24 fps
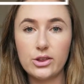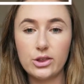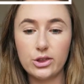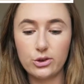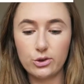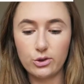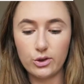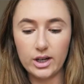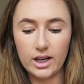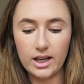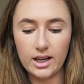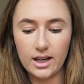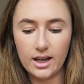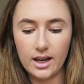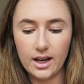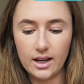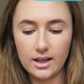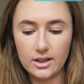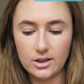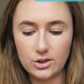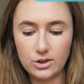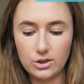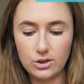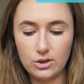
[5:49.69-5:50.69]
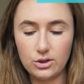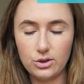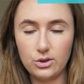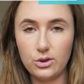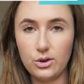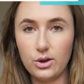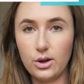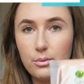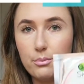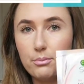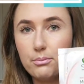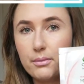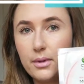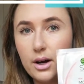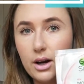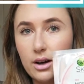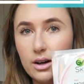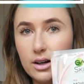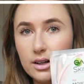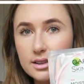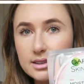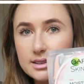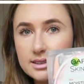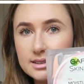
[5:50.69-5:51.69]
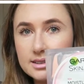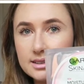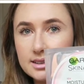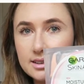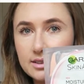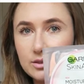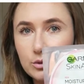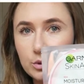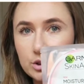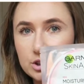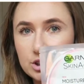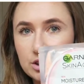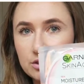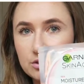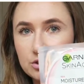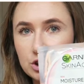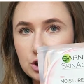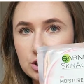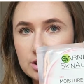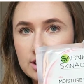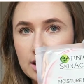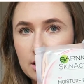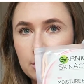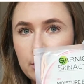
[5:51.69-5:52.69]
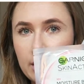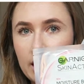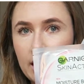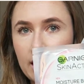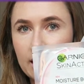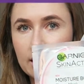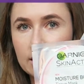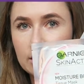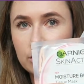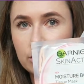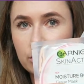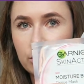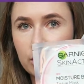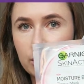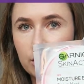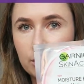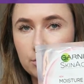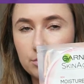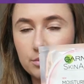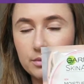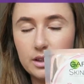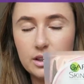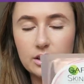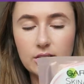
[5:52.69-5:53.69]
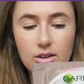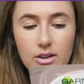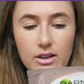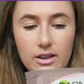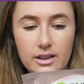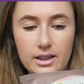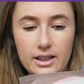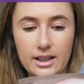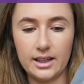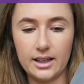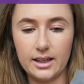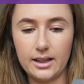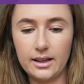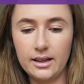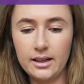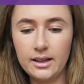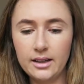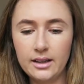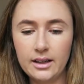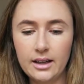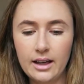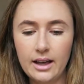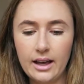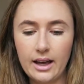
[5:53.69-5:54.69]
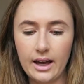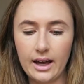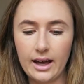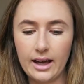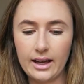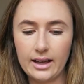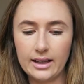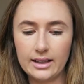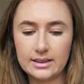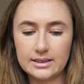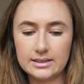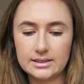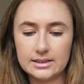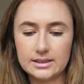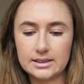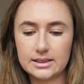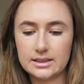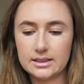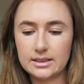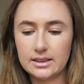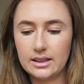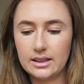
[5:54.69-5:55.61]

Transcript: 3 new masks which have just come out from Garnier, and